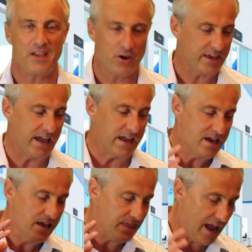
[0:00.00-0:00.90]
Okay,
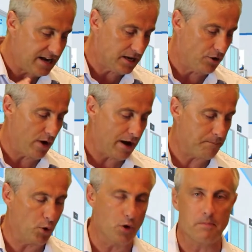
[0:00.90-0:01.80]
the 800
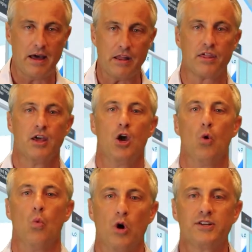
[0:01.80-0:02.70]
Rand per month,
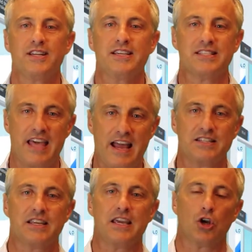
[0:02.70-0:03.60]
what does
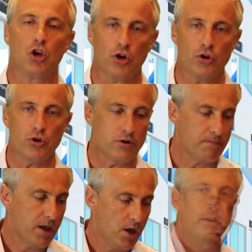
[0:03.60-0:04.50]
that include?
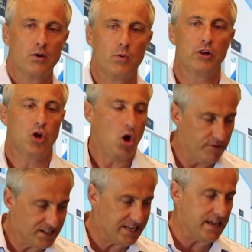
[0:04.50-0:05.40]
Well,
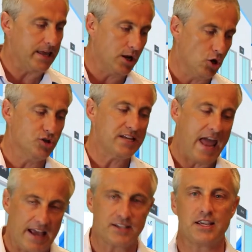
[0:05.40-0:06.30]
obviously it includes
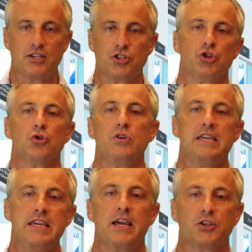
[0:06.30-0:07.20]
access to
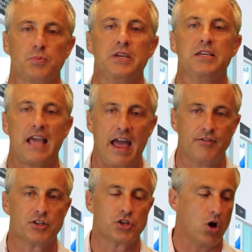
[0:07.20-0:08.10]
eXp's
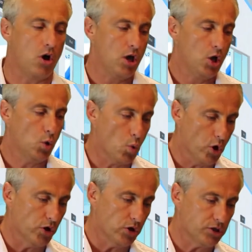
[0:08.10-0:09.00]
avatar
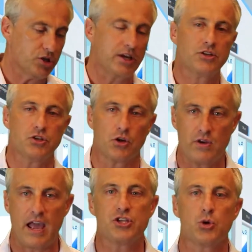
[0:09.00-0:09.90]
world. You get to
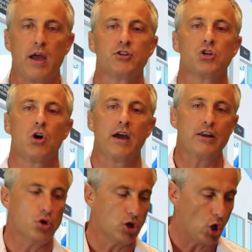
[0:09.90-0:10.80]
create your avatar
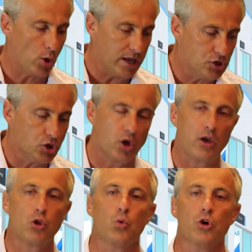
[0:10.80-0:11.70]
and you can go into
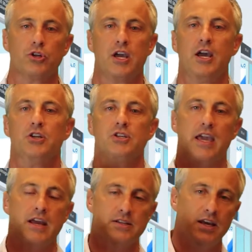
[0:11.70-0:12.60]
the world to
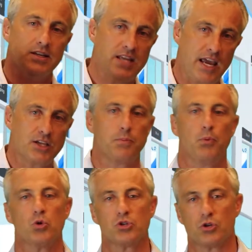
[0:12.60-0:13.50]
get tech
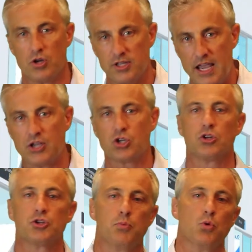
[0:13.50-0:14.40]
support or
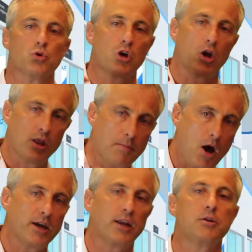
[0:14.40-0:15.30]
transactional support or go to the
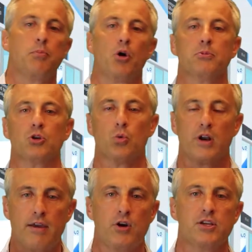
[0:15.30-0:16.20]
marketing department or
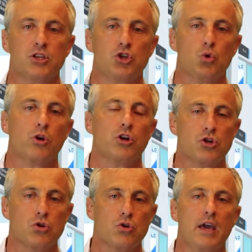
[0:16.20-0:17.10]
whatever it is that you want to
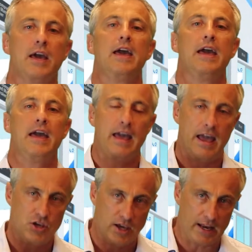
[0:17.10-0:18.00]
do.
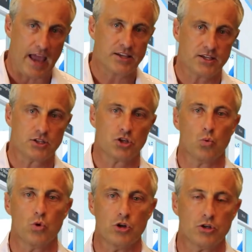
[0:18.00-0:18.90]
And you get access to the
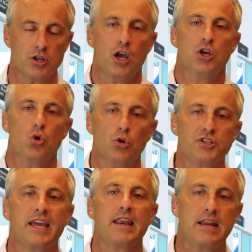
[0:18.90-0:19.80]
world. You
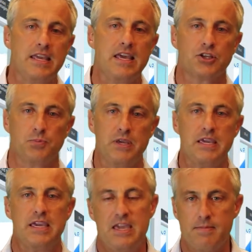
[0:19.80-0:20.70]
also get an
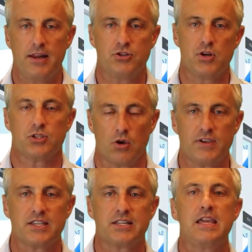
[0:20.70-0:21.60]
eXp email address,
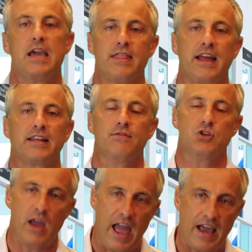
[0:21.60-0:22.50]
obviously, and that gives
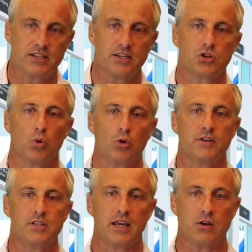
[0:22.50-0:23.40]
you access to all of
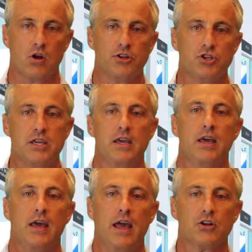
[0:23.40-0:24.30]
the technology
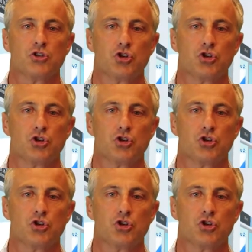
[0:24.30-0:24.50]
and